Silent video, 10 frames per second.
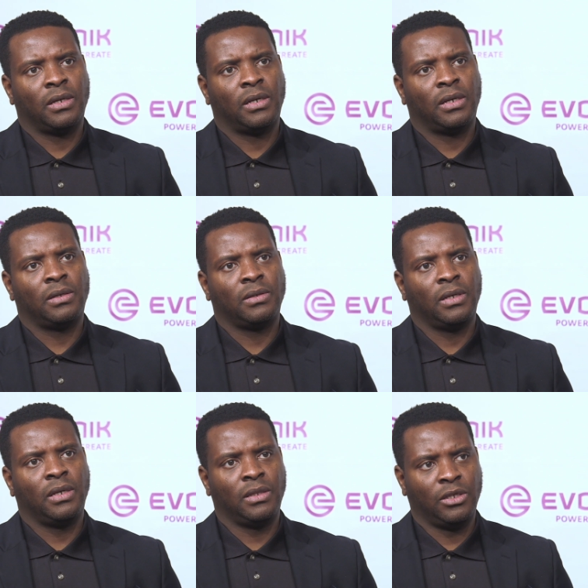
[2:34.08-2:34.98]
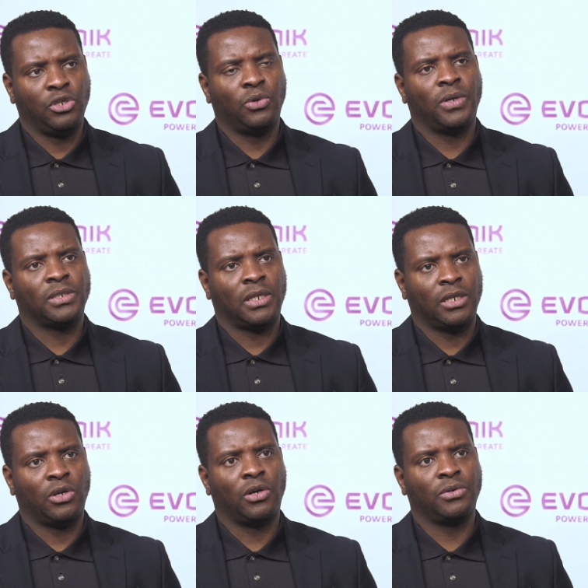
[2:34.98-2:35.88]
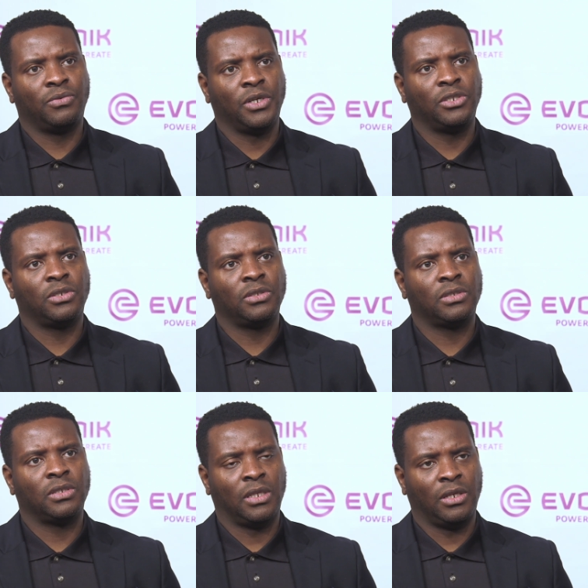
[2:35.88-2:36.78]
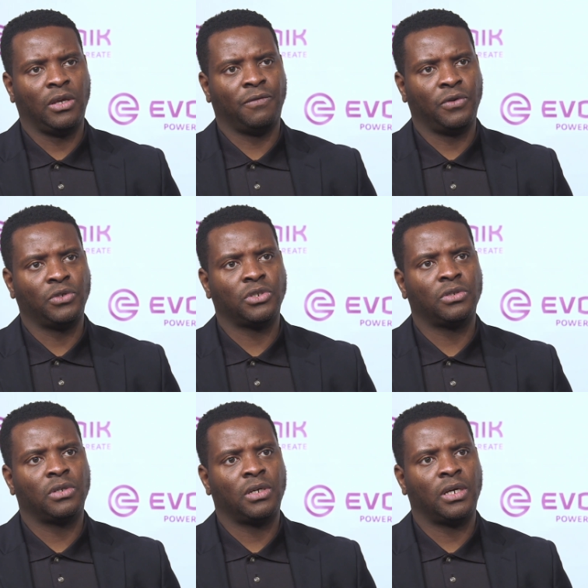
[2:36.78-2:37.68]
uh, in the US and in other regions in the near future.